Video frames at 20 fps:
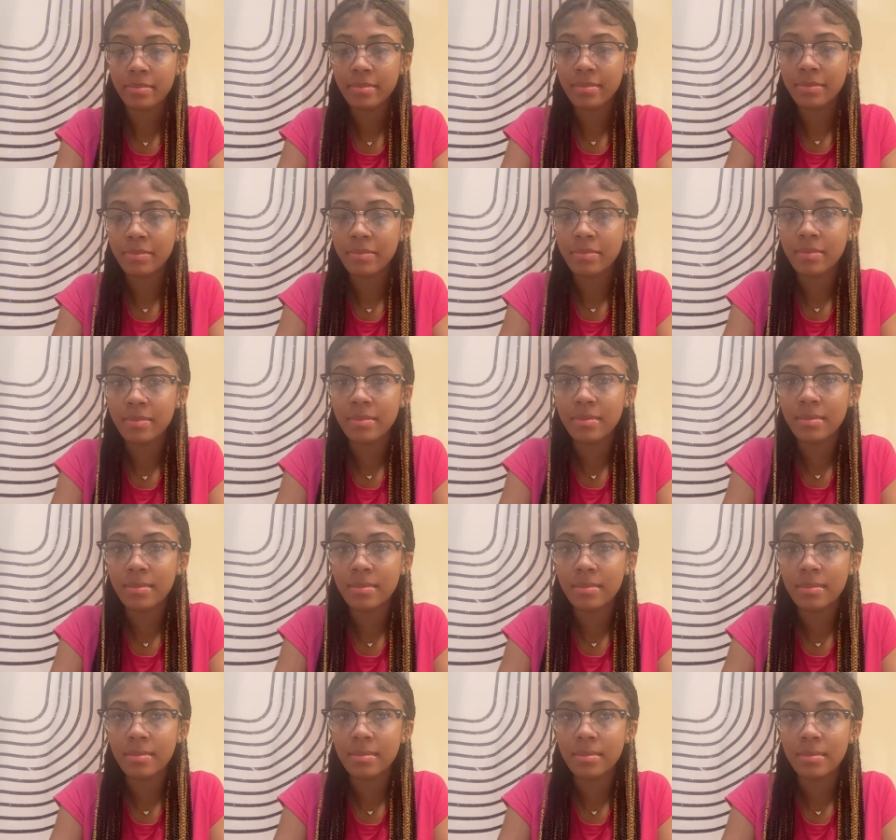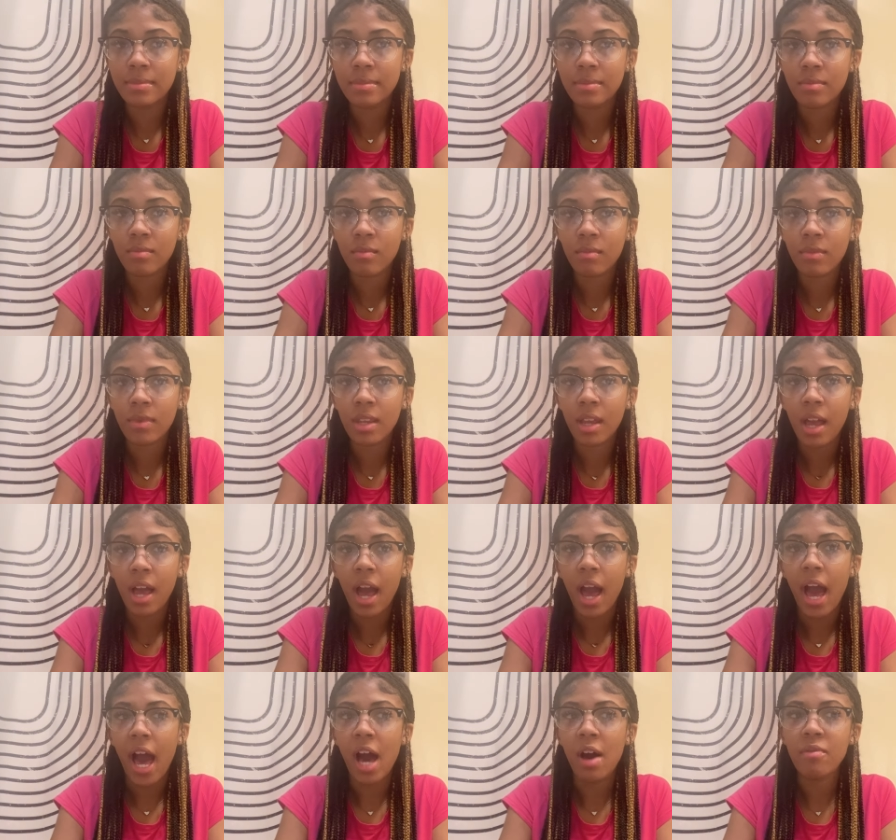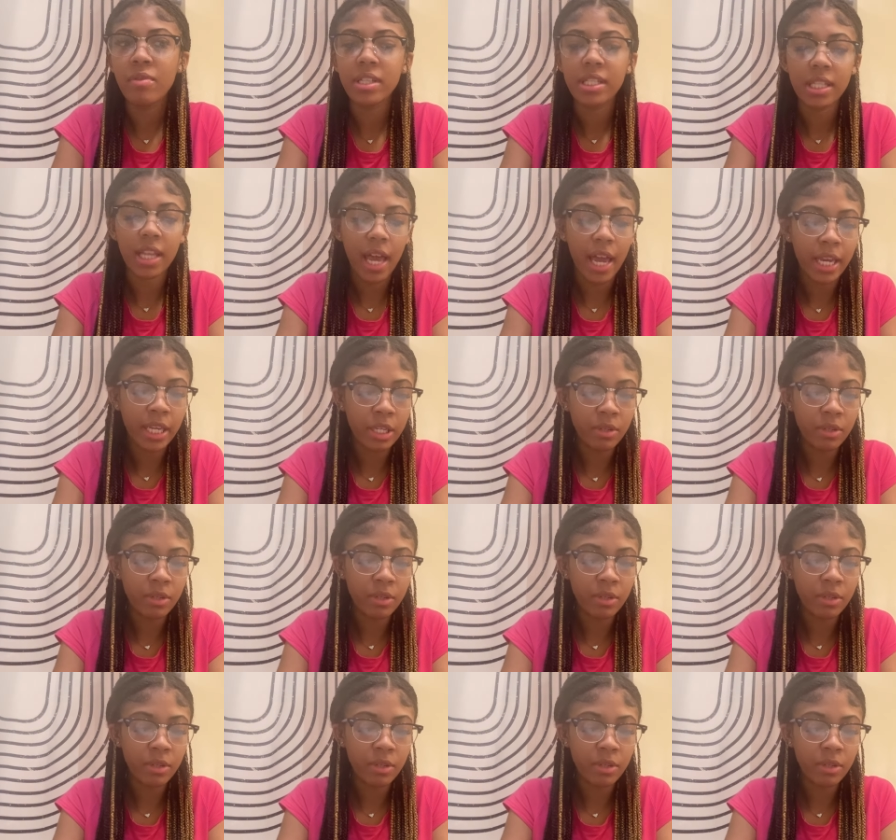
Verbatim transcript: What you was saying though? I was like,